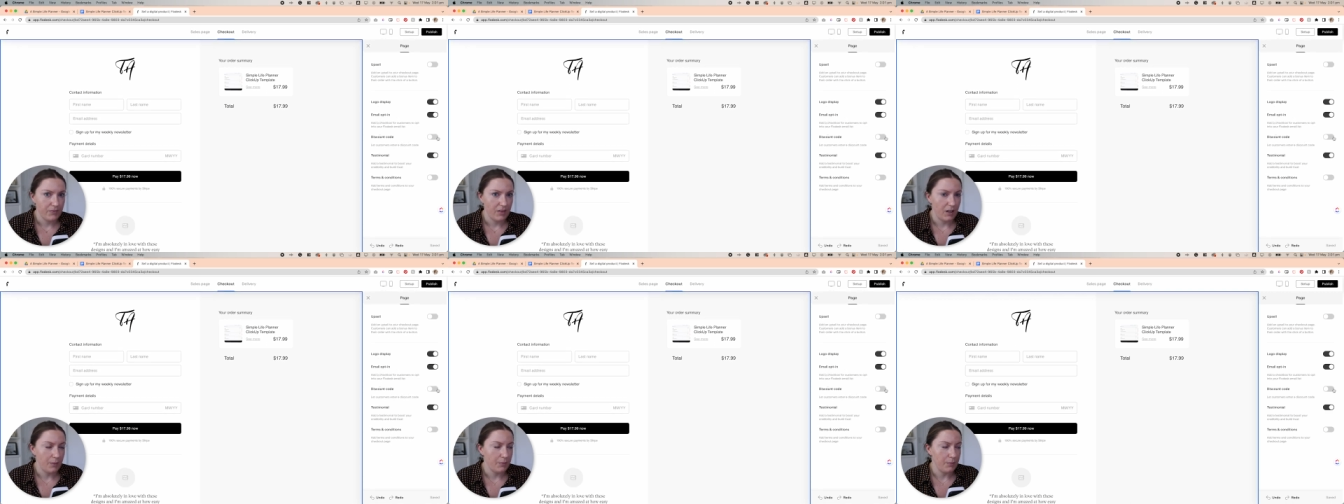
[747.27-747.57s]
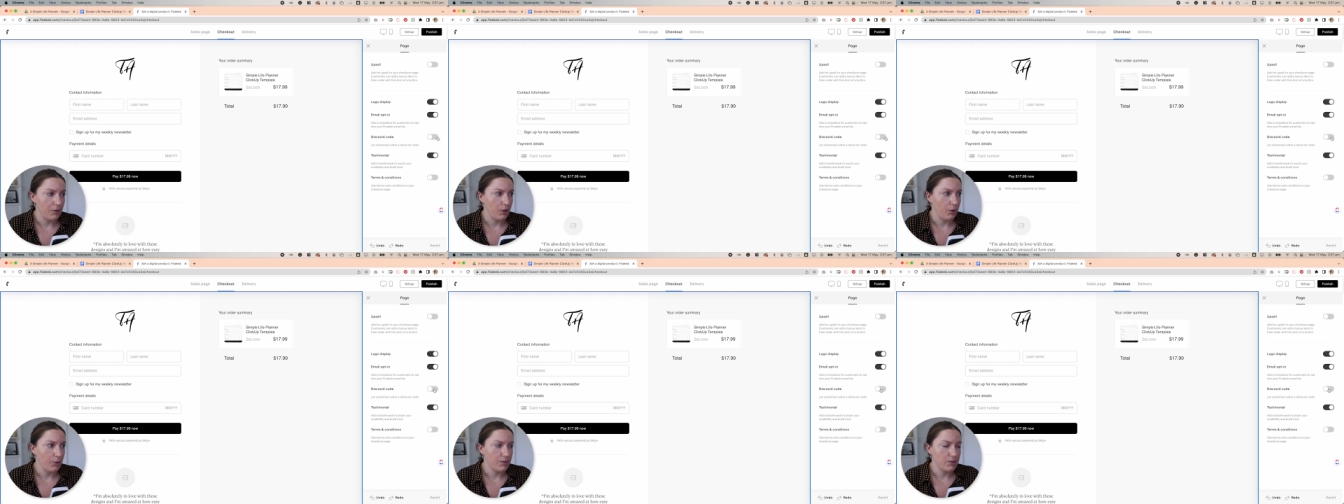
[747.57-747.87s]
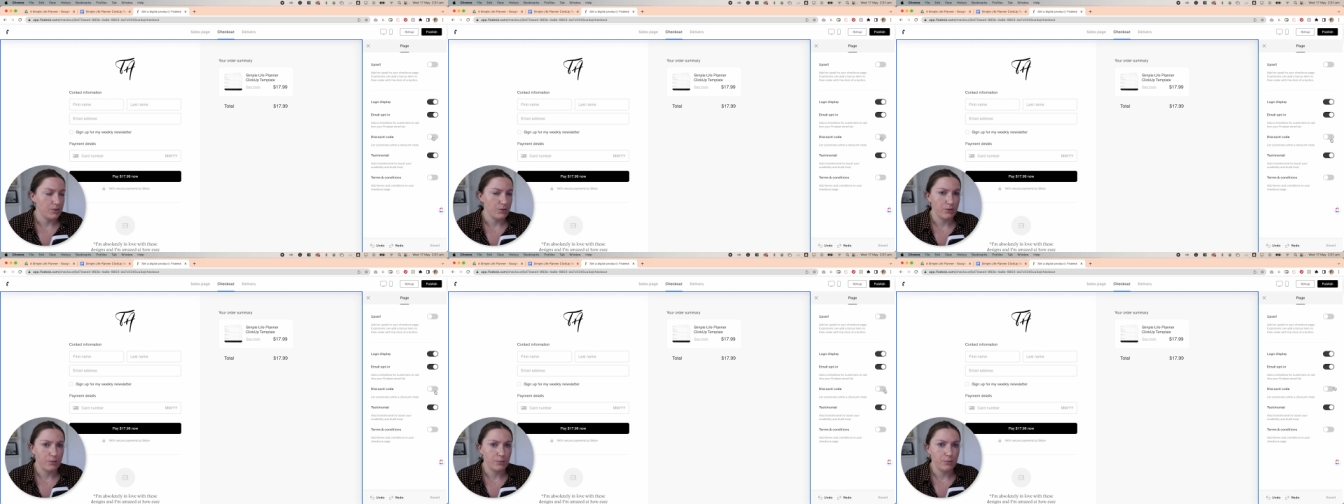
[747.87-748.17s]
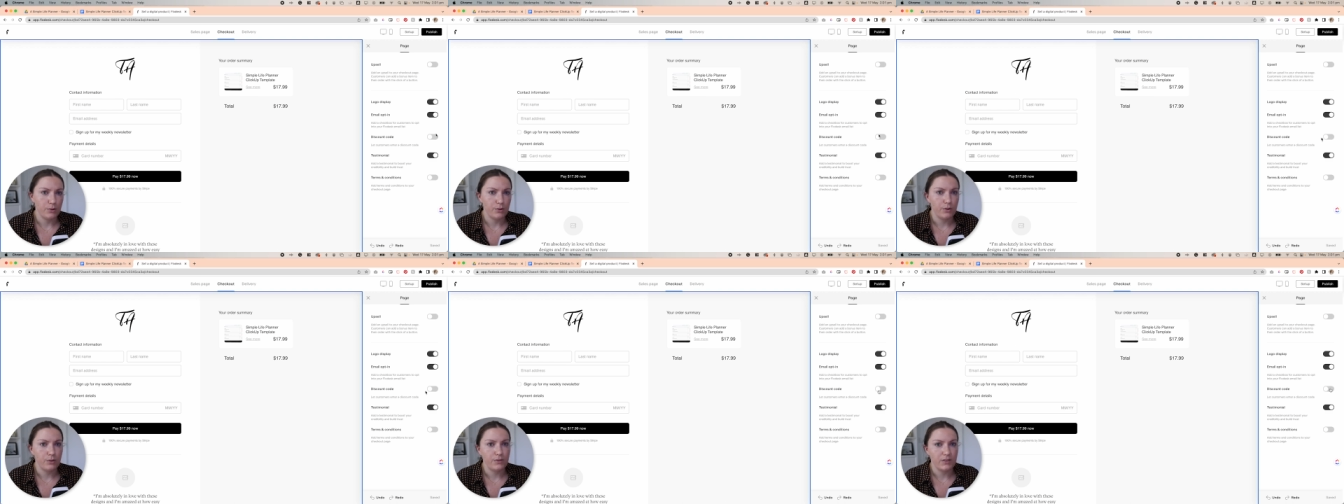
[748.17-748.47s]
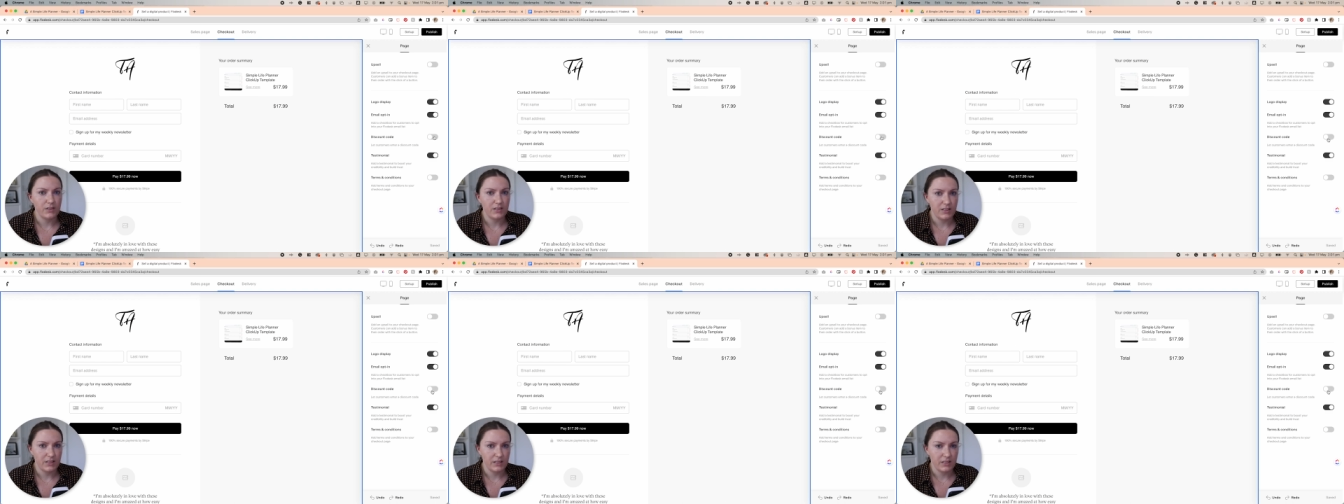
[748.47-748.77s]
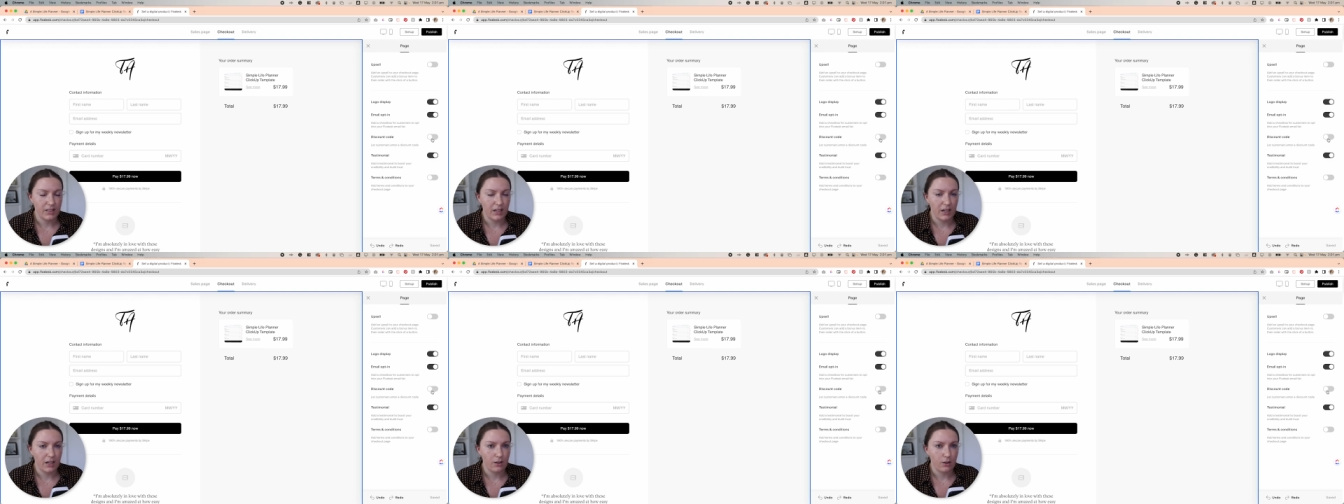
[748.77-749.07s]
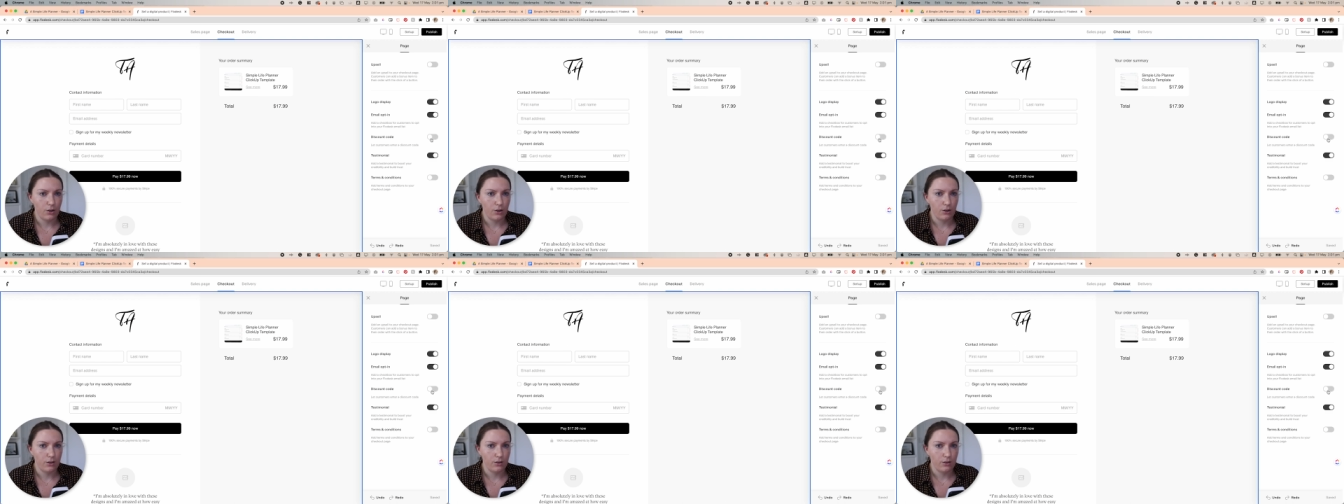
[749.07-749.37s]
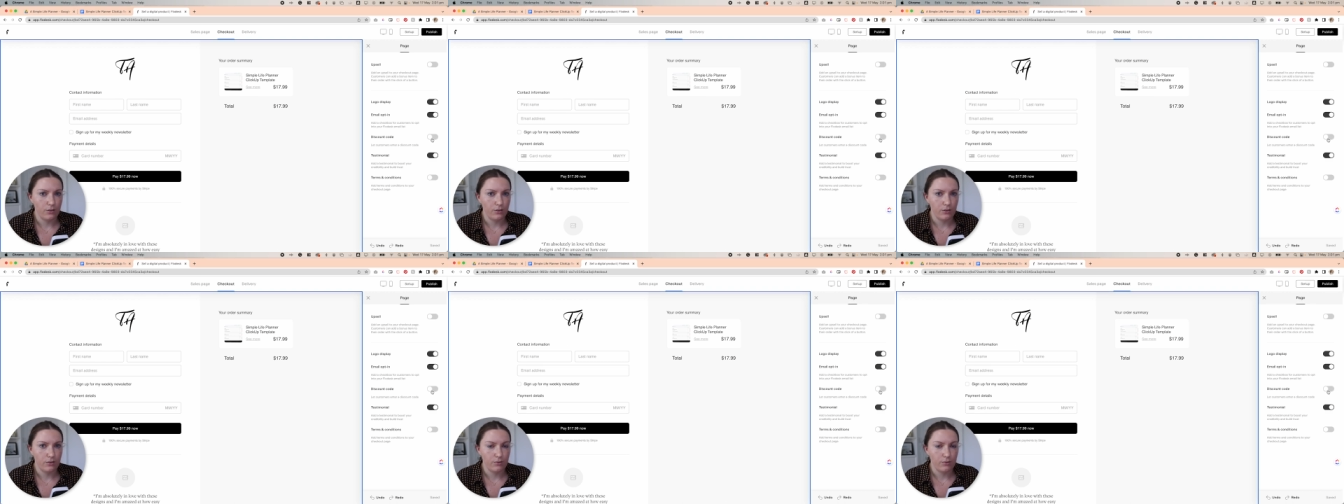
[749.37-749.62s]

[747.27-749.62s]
I'm going to remove the discount code